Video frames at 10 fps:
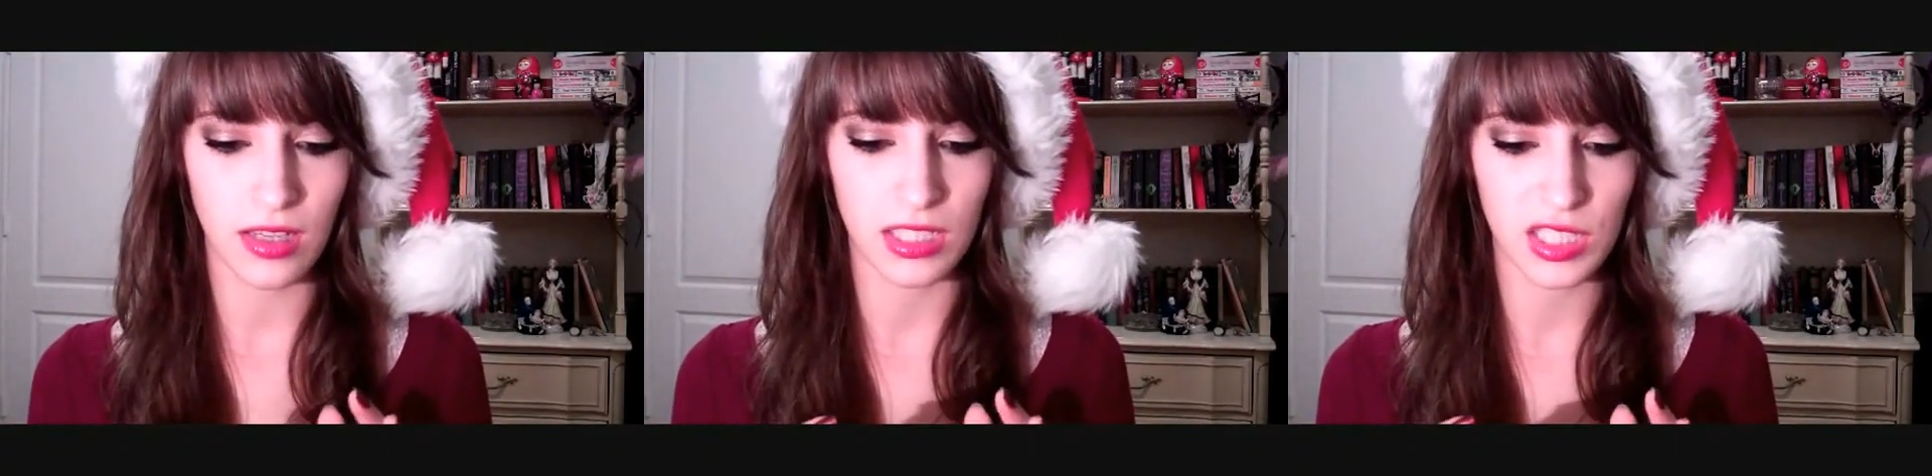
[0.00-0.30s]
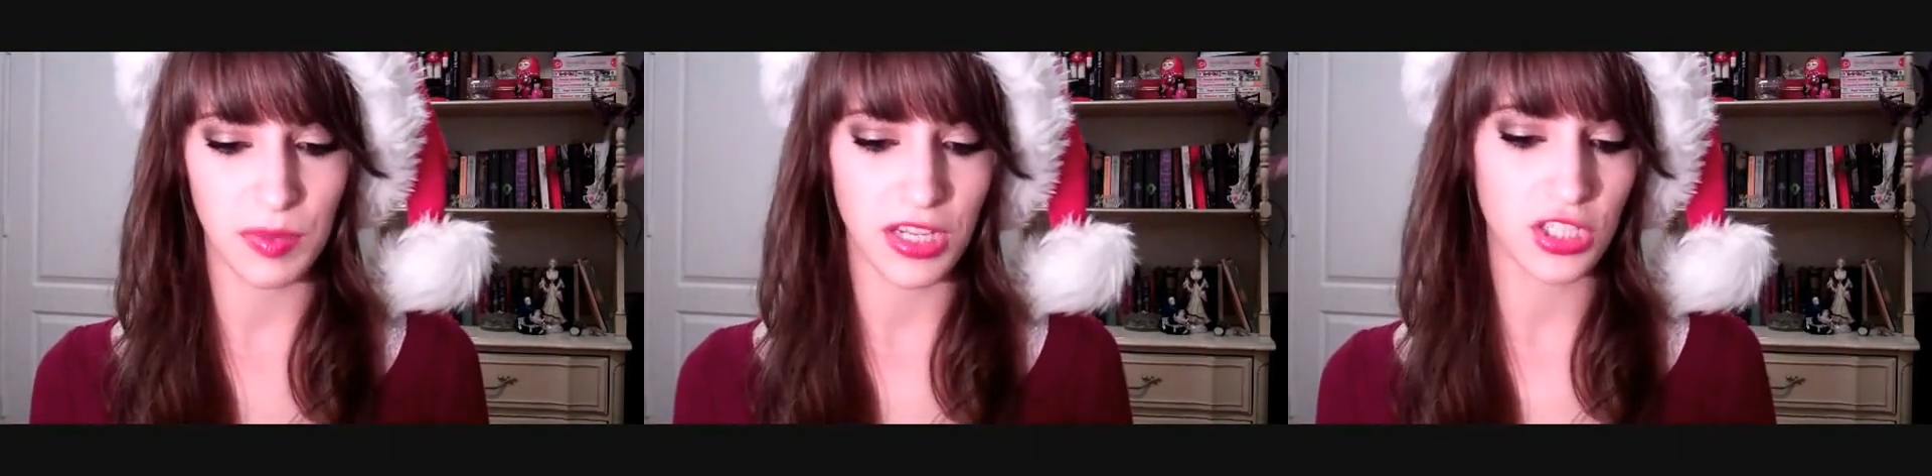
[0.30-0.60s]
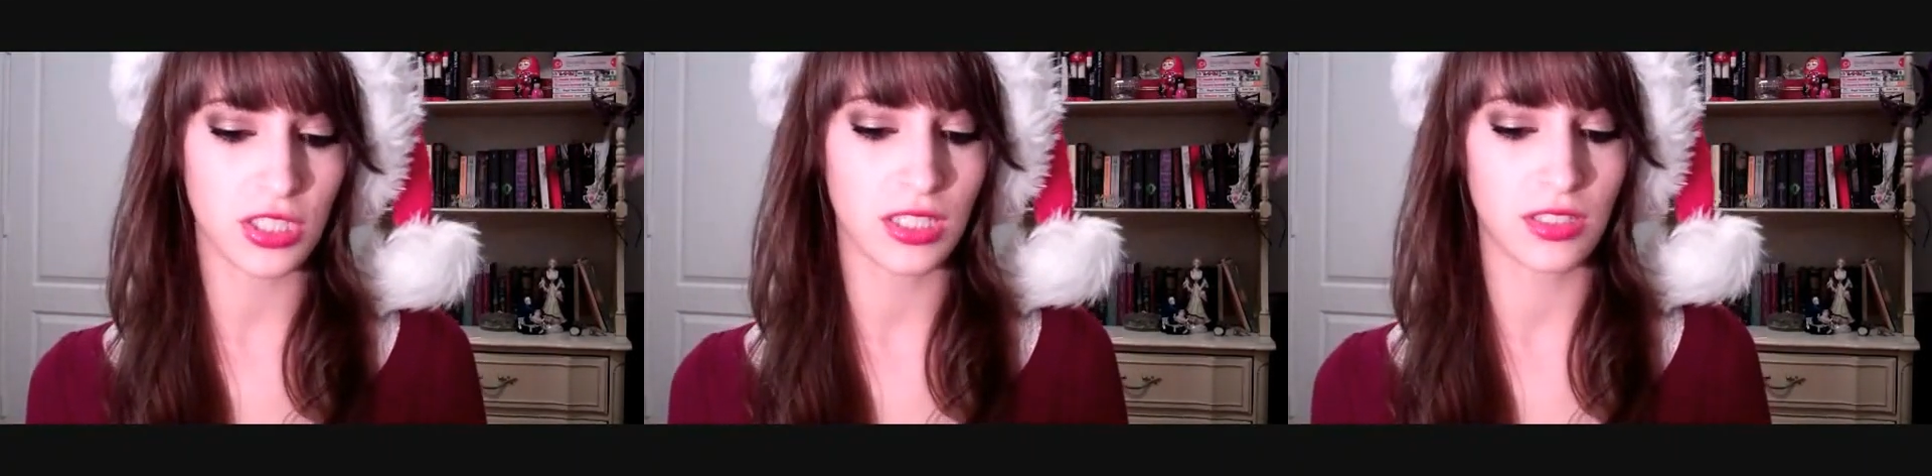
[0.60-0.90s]

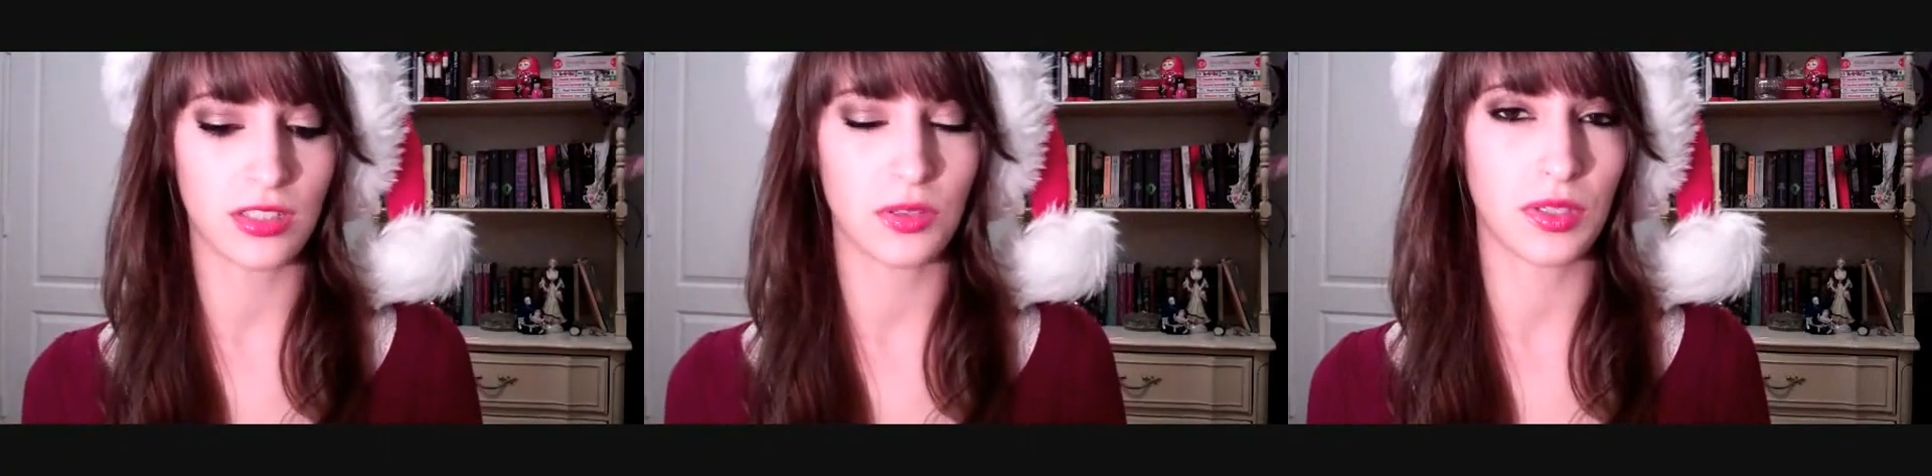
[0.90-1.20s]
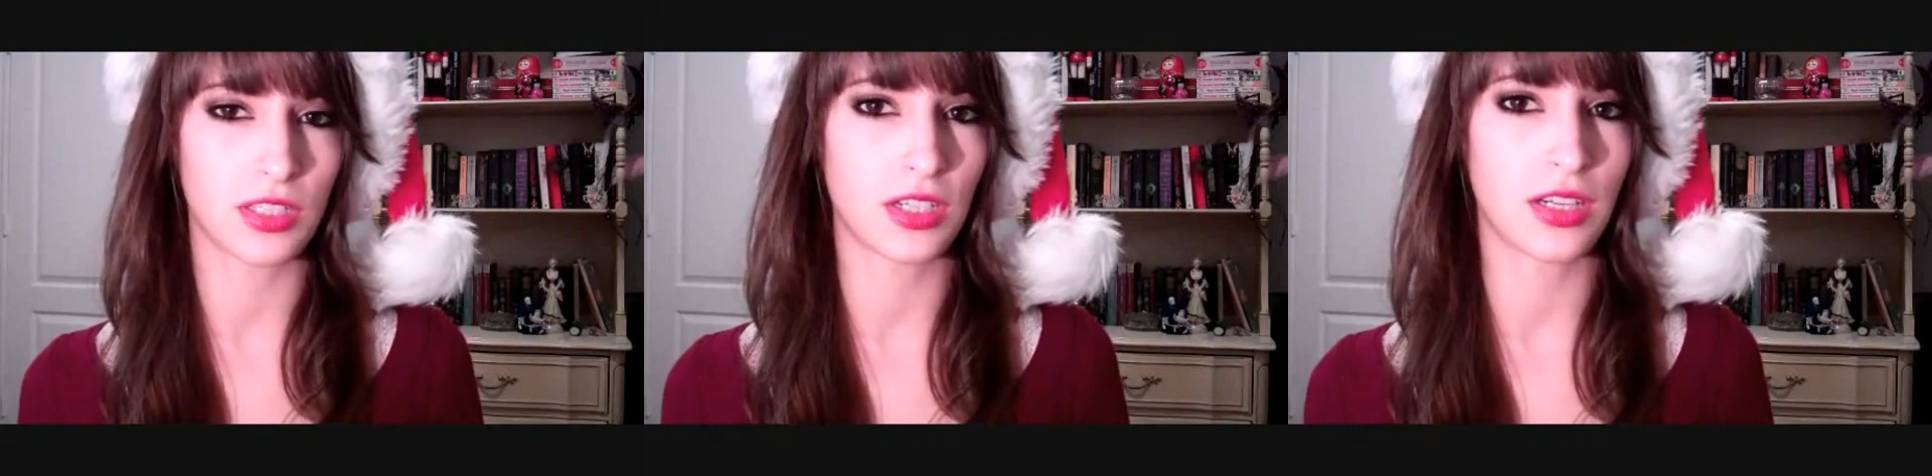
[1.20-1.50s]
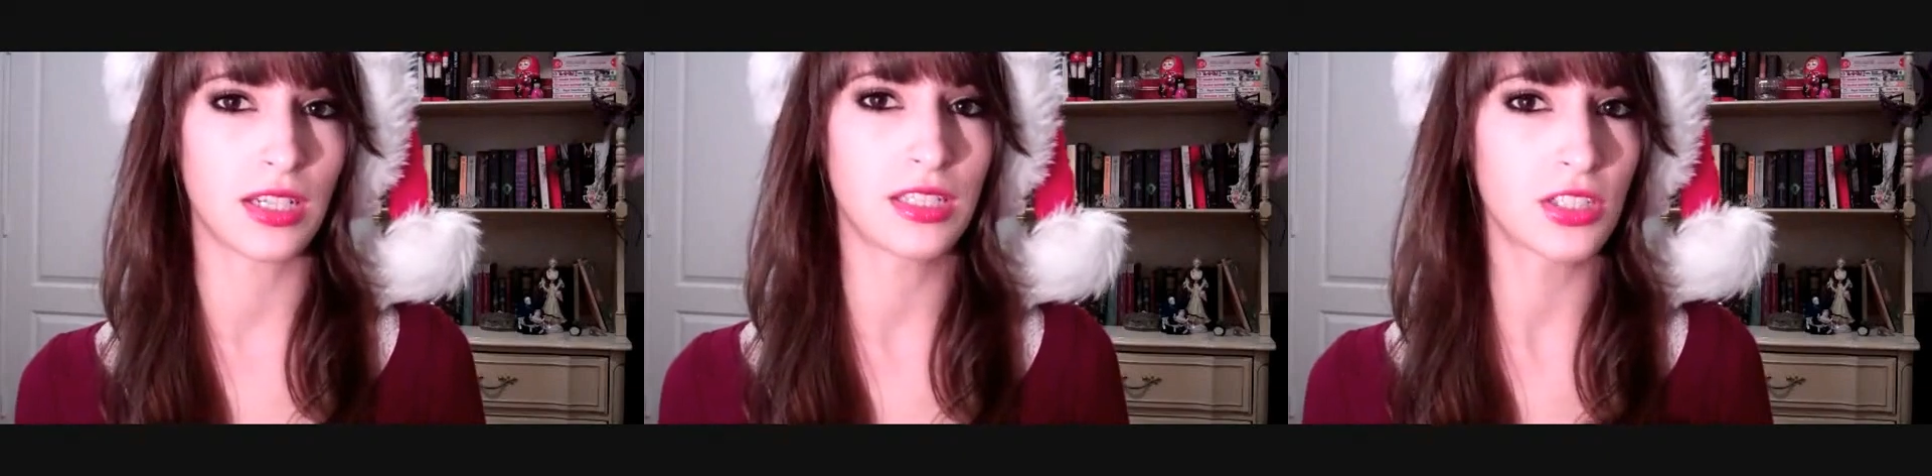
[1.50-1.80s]
especially during the winter,
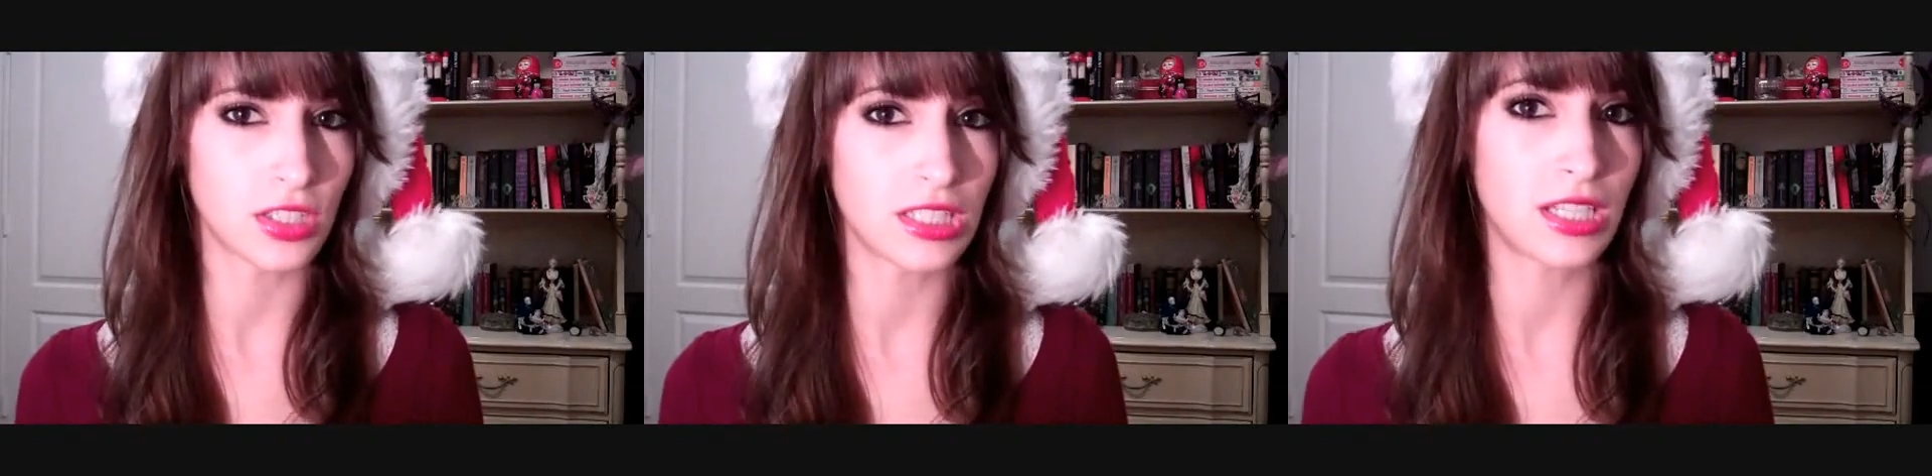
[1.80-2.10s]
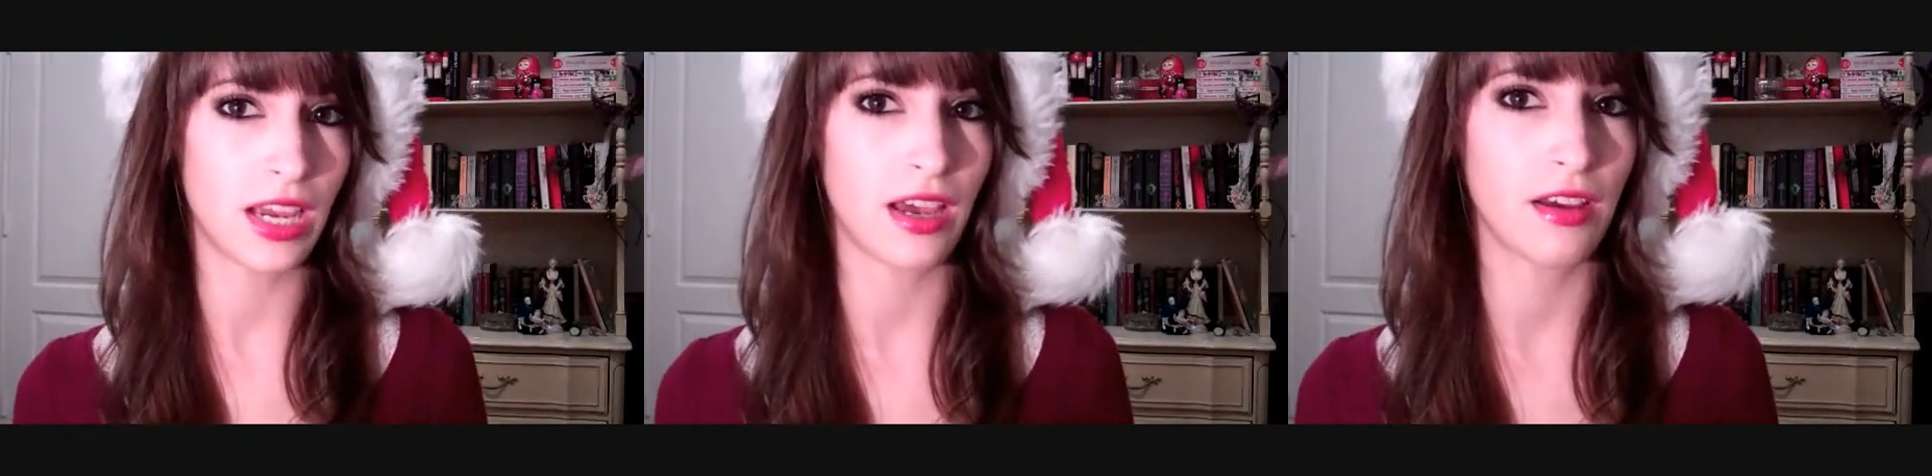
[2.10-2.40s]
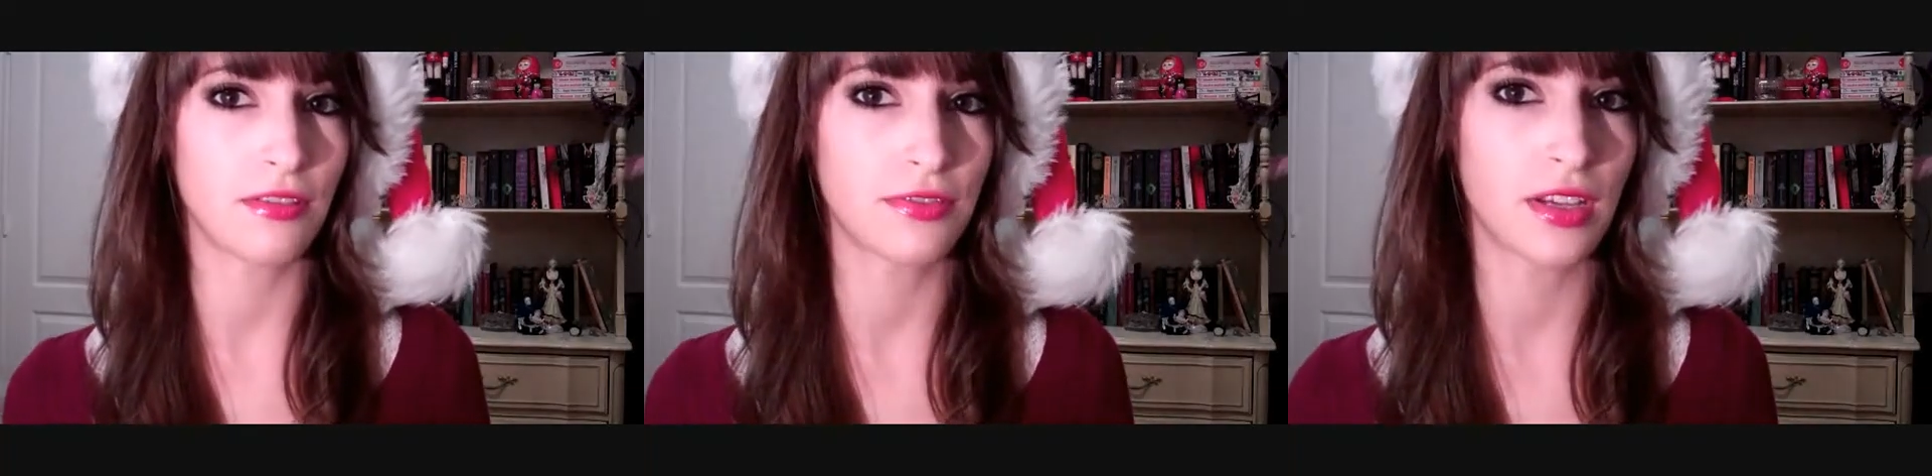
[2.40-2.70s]
it's good to
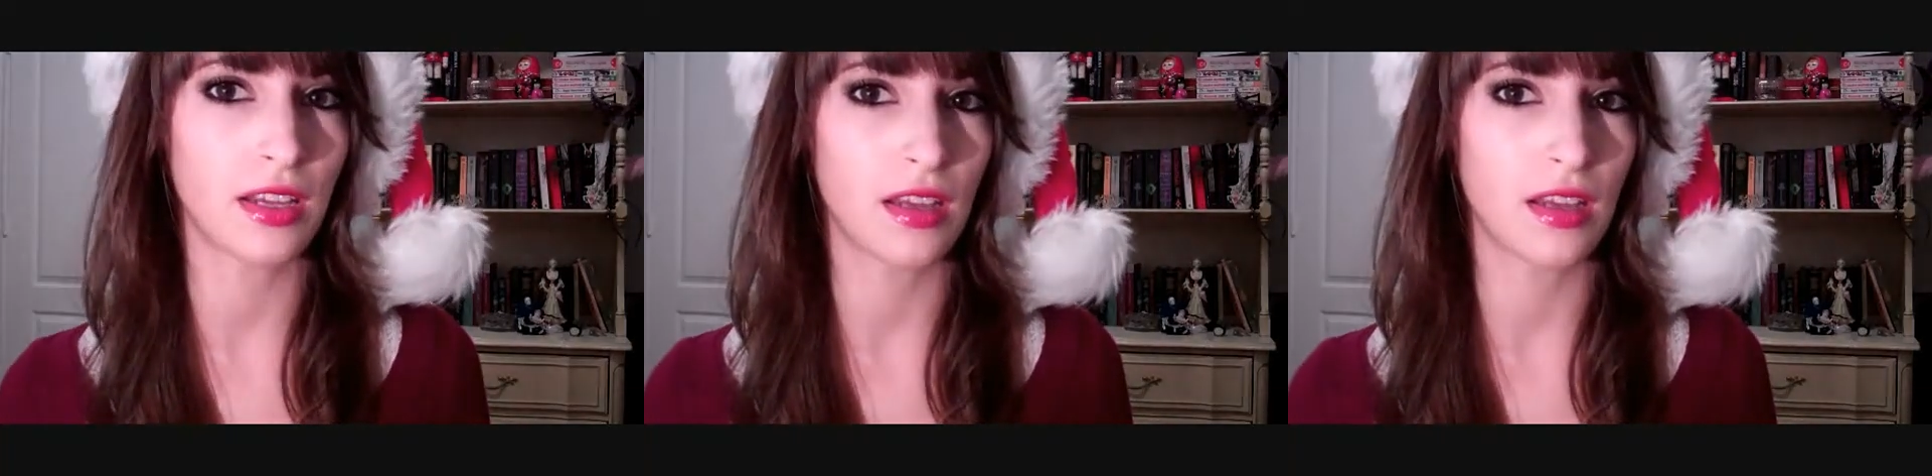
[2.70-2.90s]
have